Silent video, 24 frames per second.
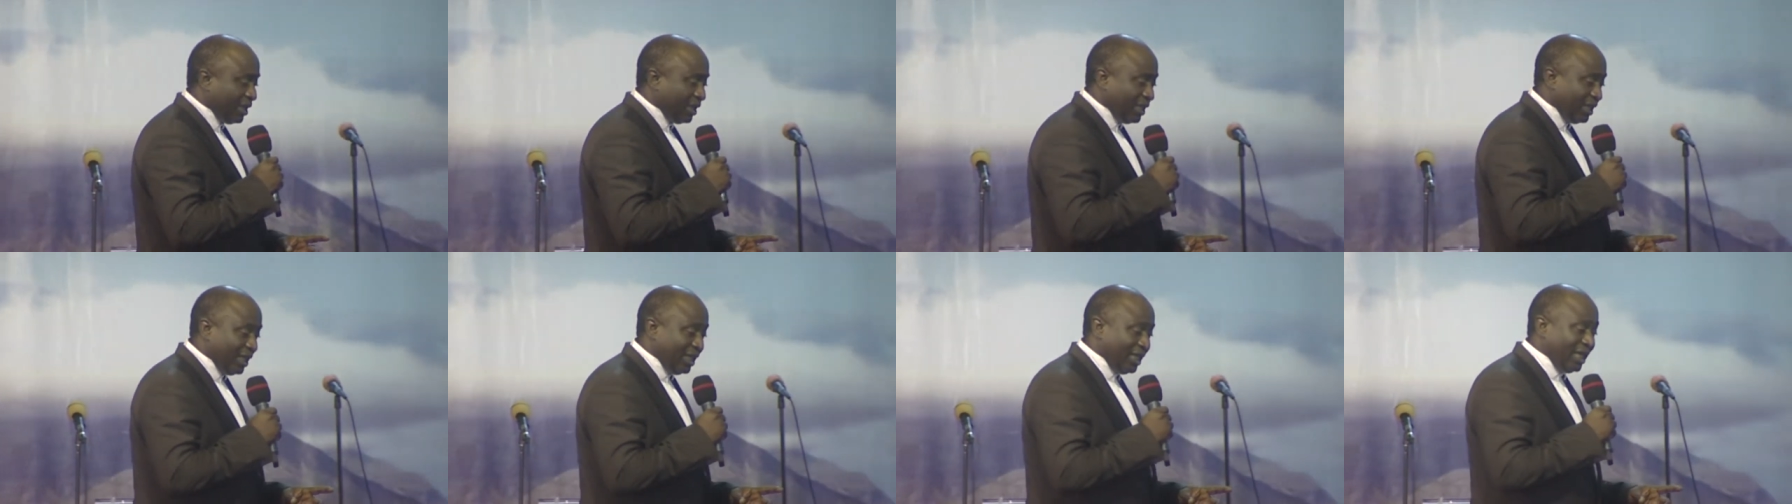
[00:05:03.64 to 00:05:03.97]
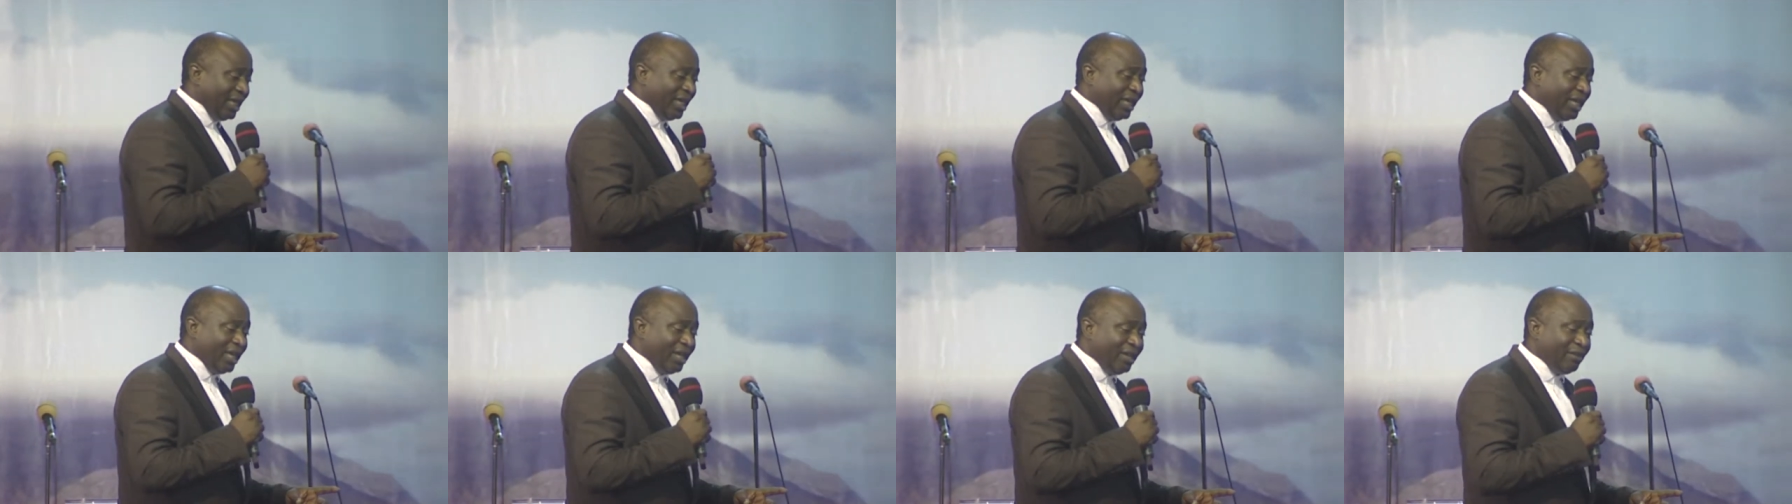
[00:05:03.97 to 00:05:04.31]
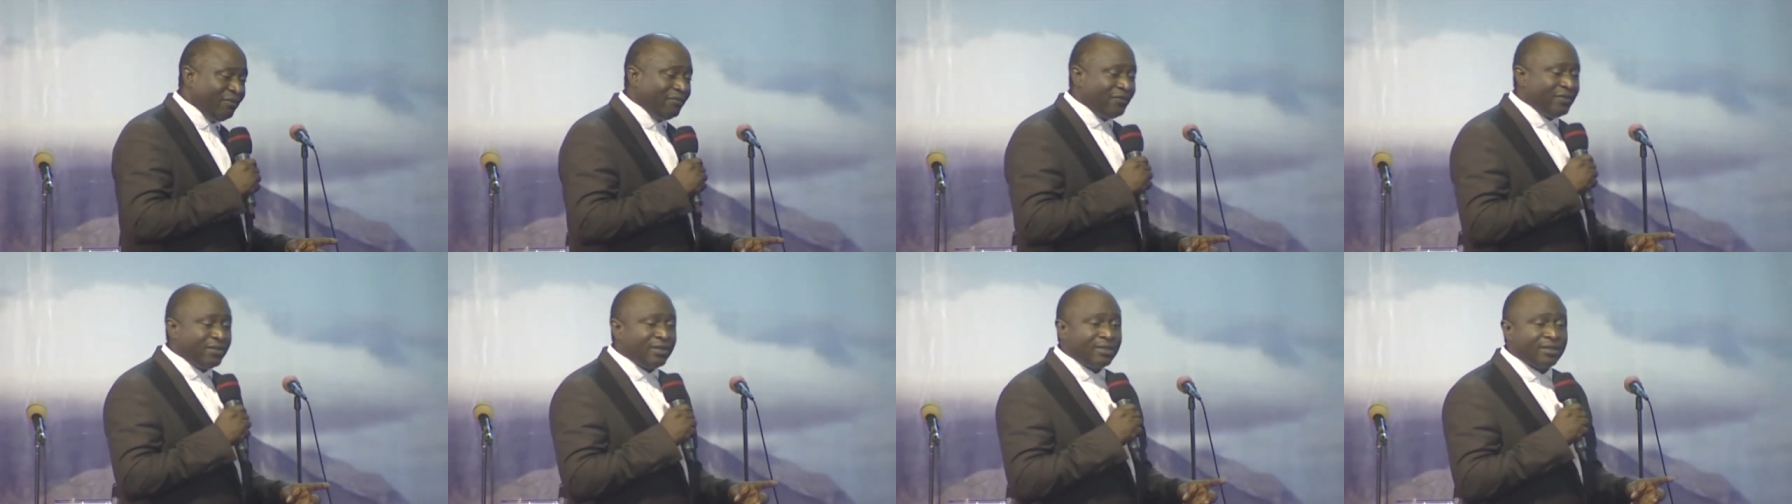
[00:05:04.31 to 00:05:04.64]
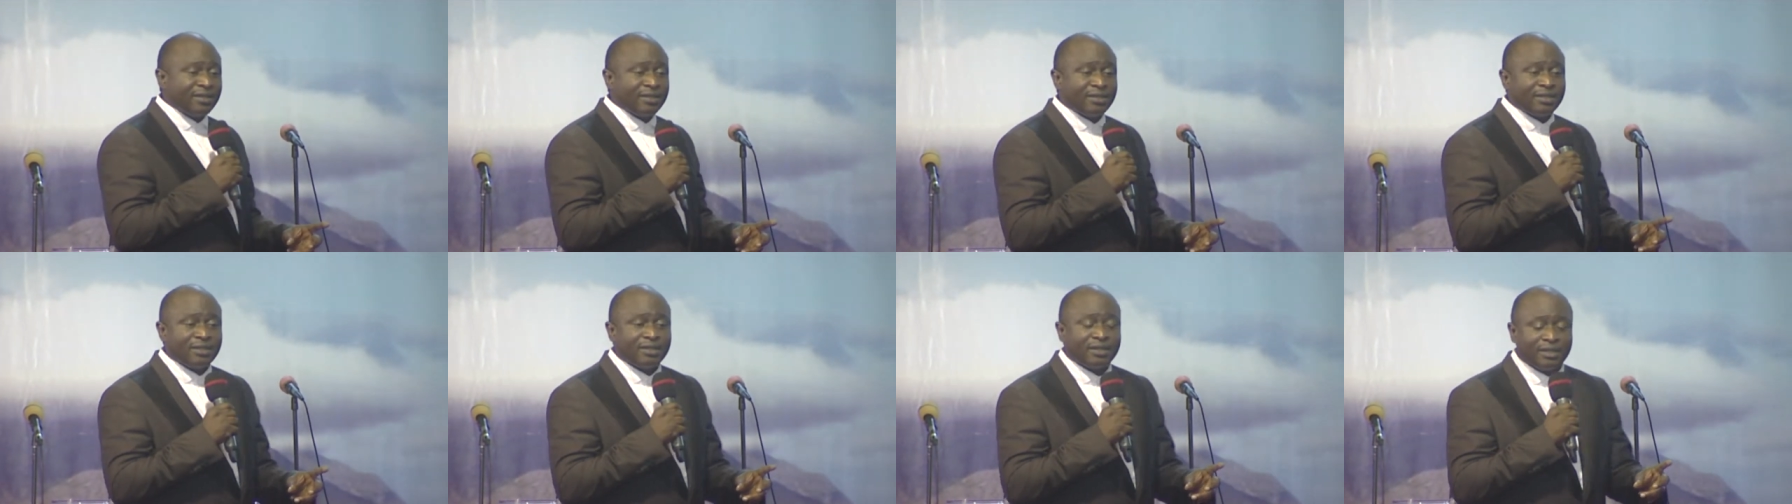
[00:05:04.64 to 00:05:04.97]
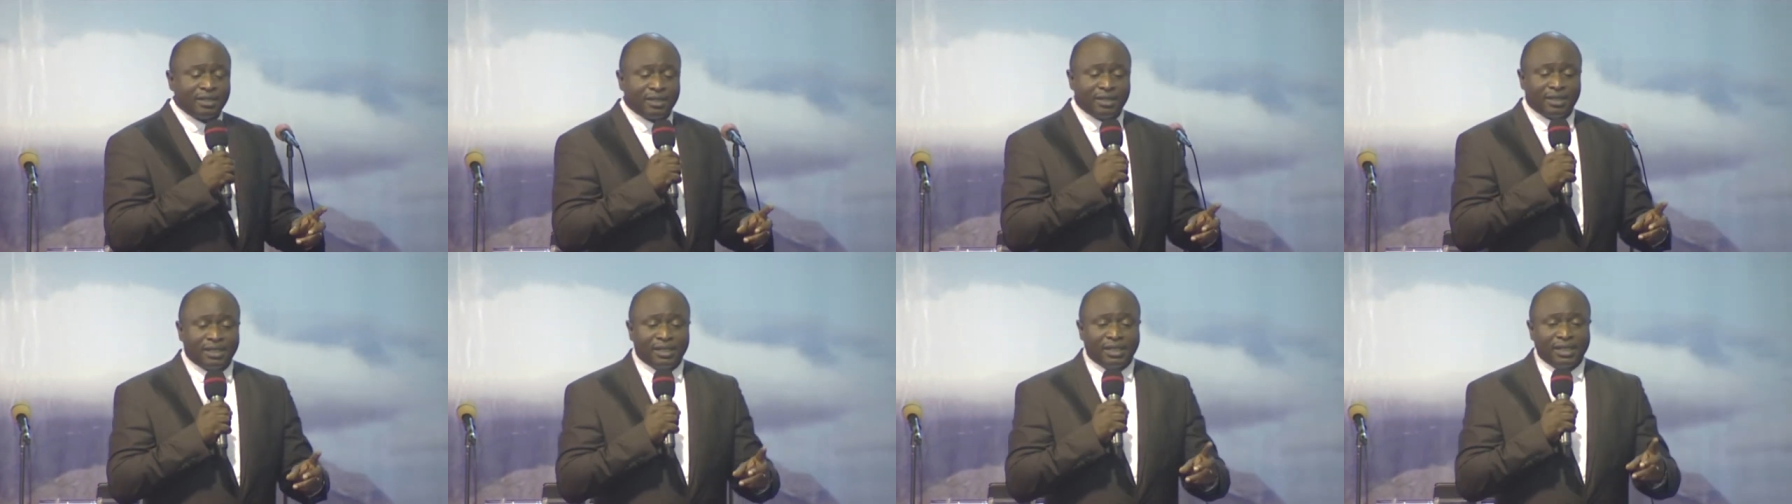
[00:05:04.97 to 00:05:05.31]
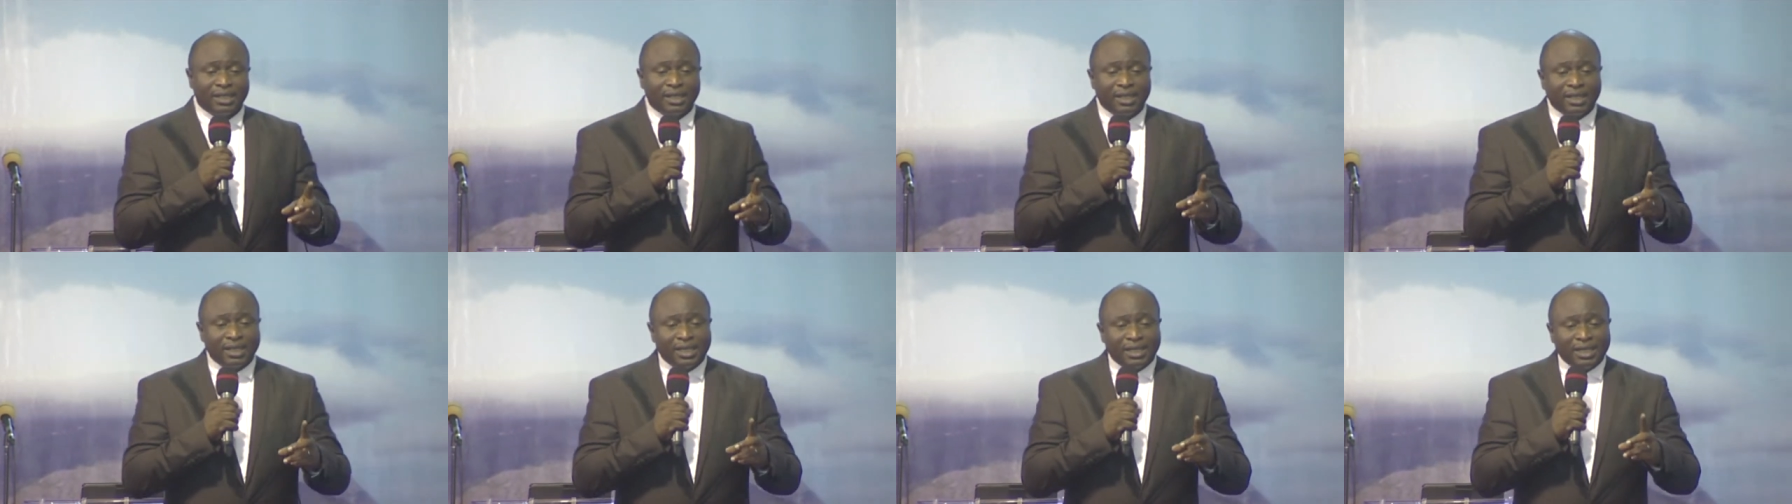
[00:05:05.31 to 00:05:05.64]
gives
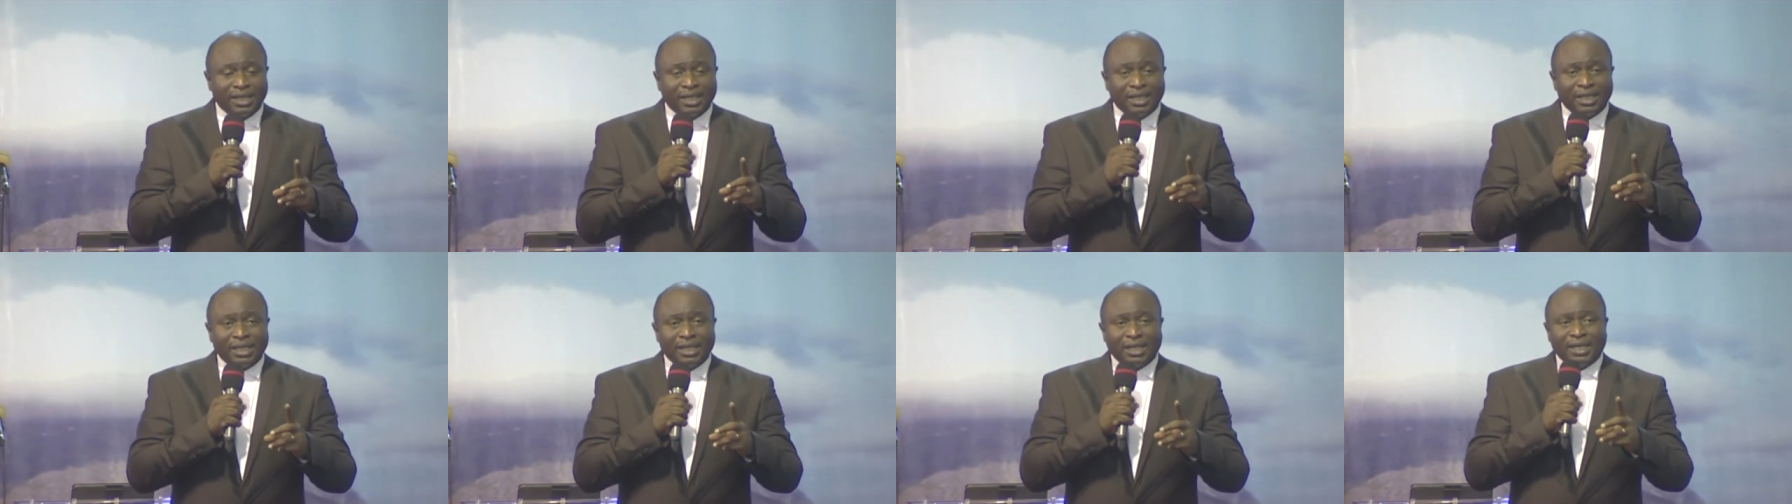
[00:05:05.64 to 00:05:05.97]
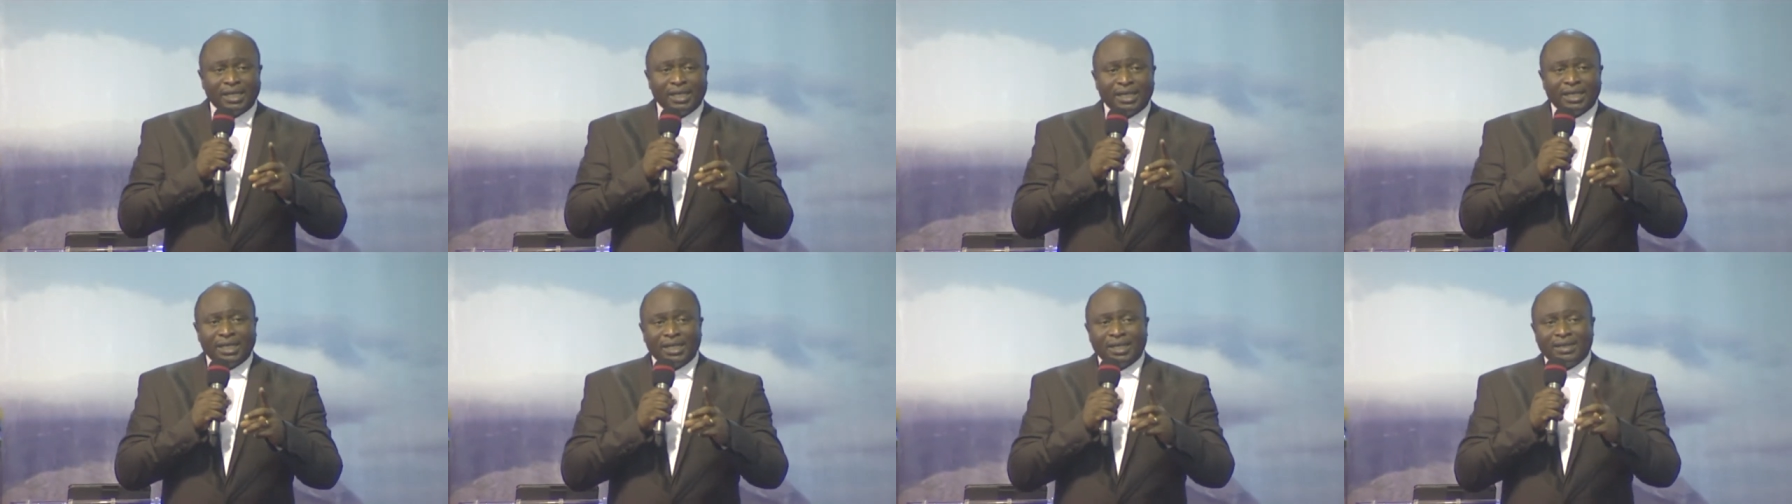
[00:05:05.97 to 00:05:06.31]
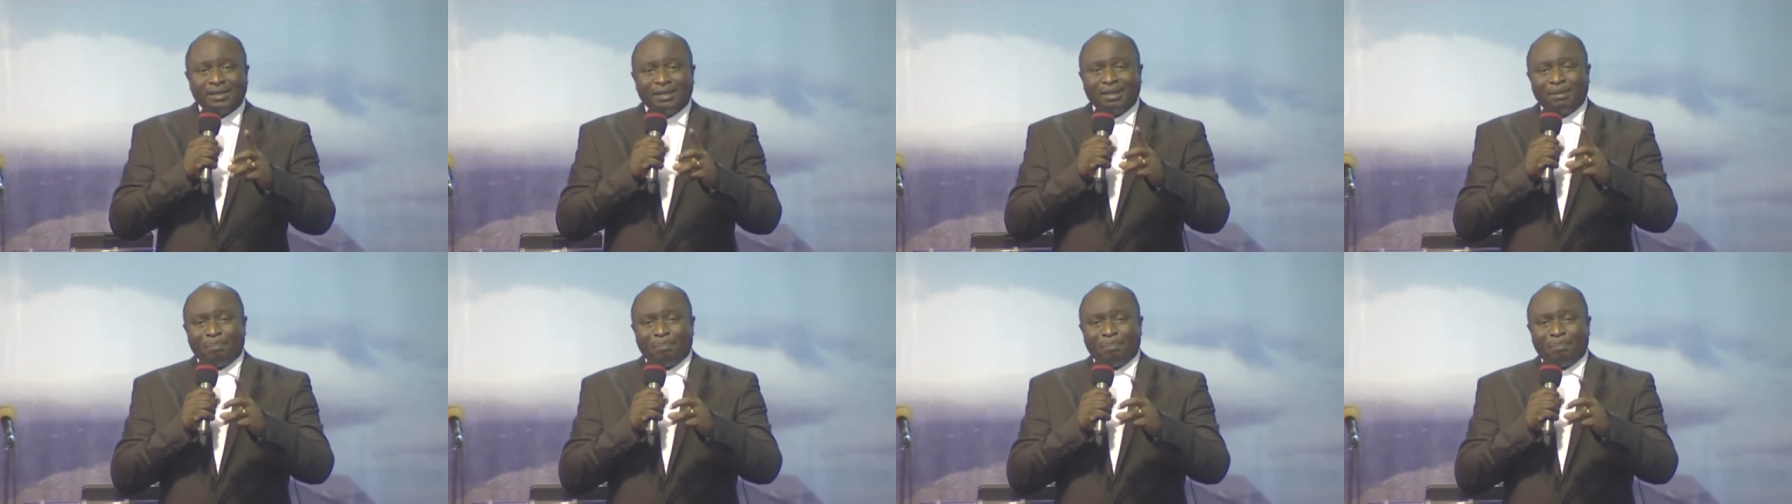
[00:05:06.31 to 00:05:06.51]
the